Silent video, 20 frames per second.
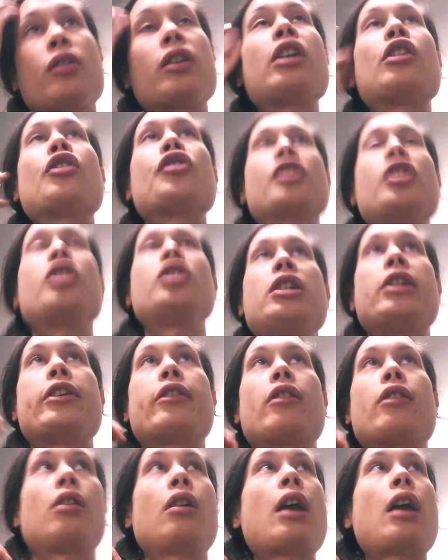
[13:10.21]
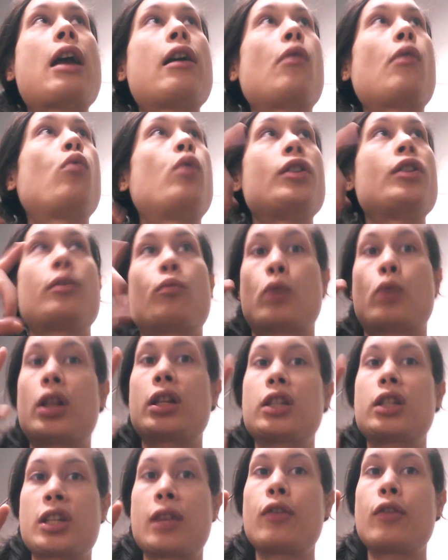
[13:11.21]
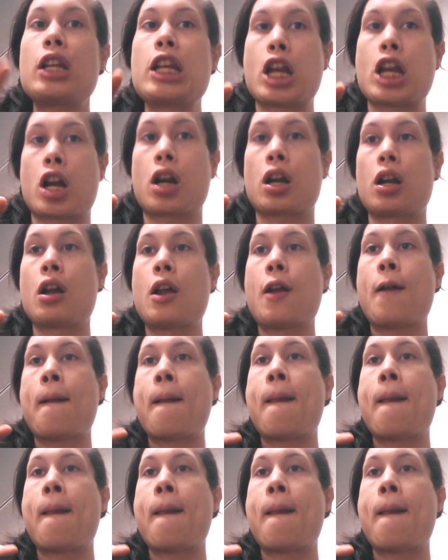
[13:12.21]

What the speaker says: kills a deer once every year,